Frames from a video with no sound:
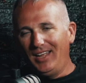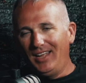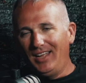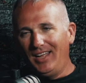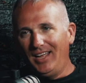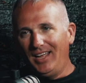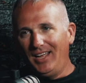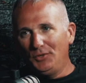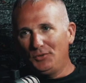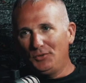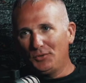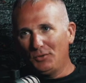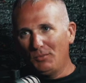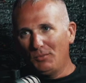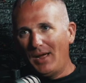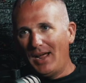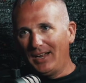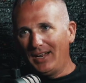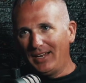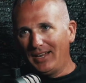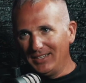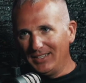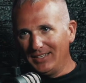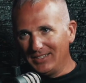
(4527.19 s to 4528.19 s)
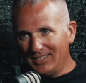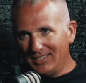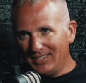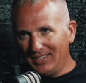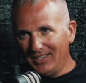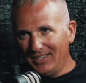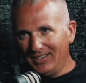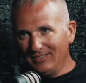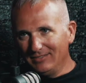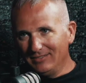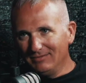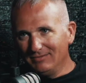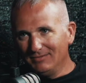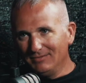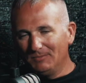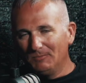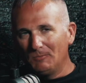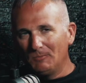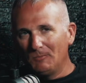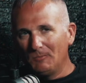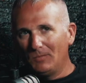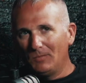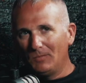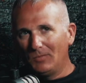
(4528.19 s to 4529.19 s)
a traumatic incident,
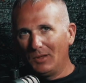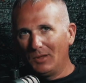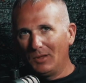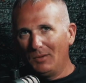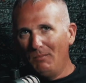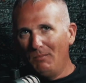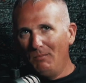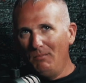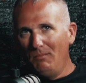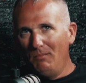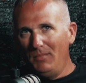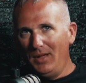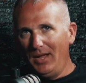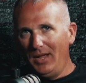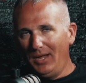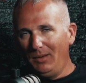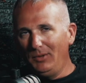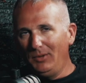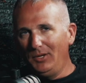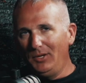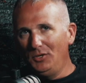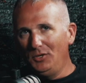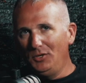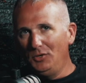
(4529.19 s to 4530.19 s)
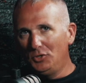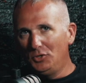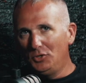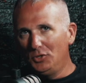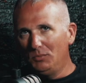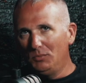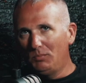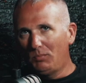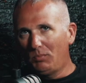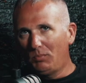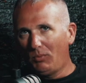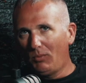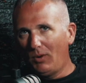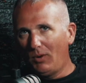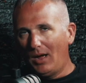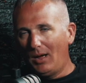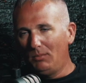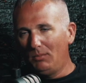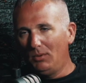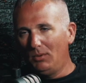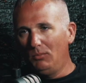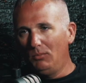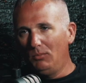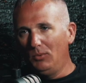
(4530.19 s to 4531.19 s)
maybe you should
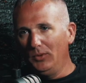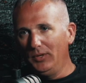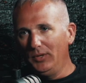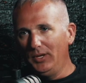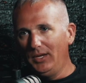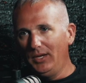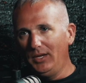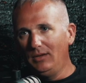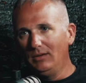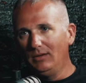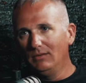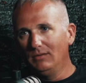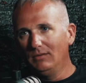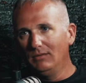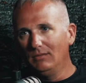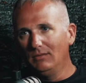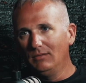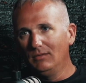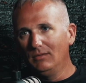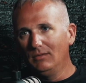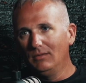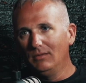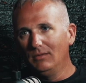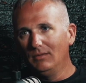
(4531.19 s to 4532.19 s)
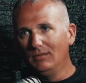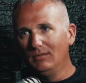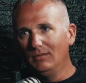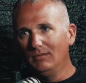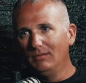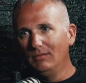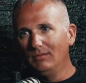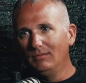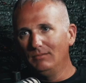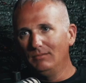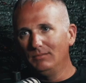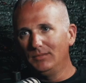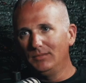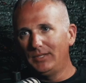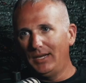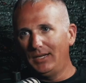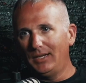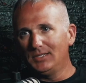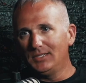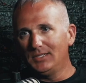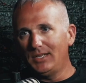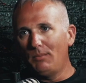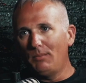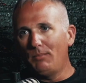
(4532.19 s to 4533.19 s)
probably take a
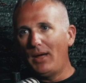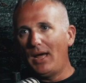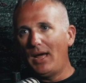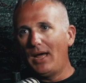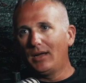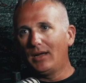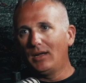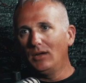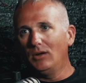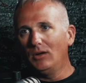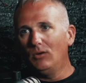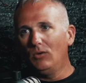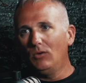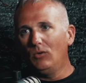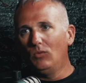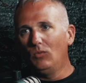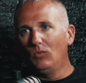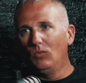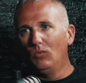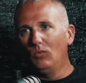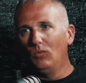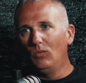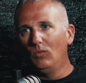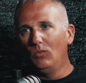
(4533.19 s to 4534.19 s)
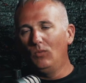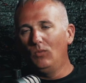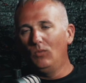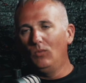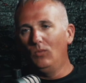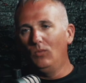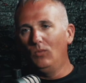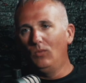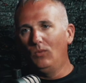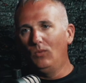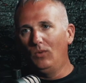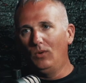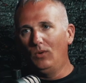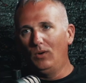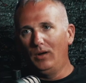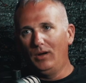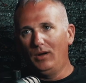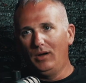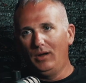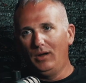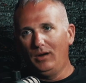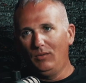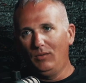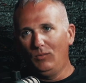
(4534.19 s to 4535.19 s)
step back and go,
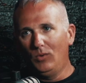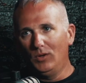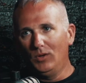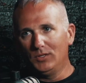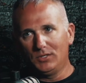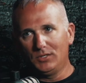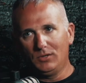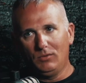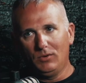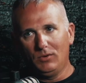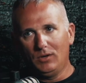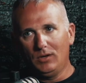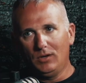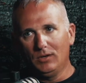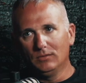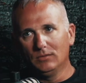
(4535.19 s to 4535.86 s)
what's going on?